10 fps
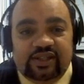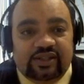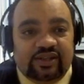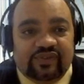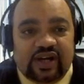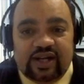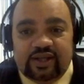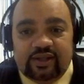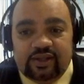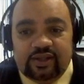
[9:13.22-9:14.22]
and if
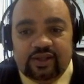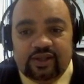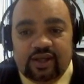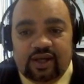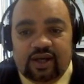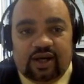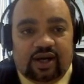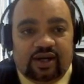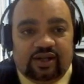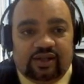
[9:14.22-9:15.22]
I
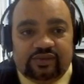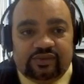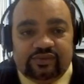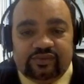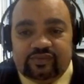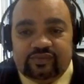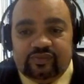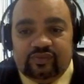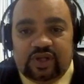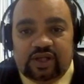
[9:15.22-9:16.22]
um,
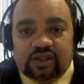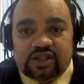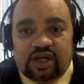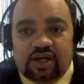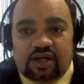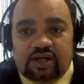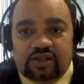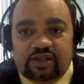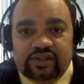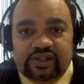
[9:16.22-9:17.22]

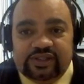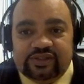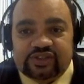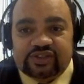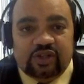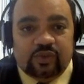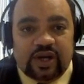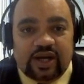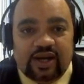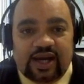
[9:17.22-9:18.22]
call, it will show
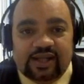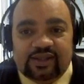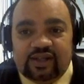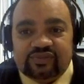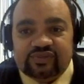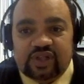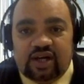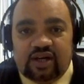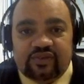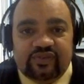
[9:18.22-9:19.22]
where I left
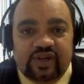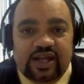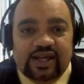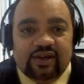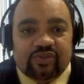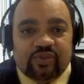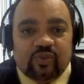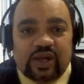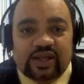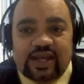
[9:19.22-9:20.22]
off.
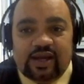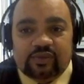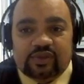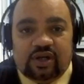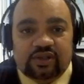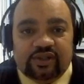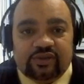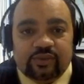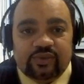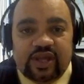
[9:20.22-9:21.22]
Right now I'm calling
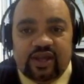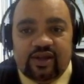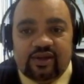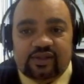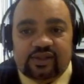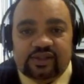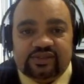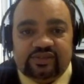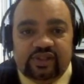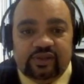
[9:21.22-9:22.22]
through there. Let's
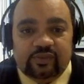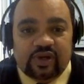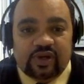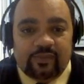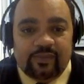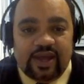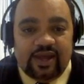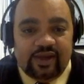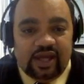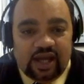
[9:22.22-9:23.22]
see where I'm
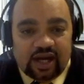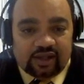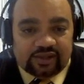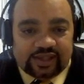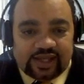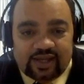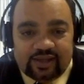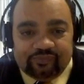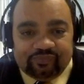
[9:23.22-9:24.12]
at. I only got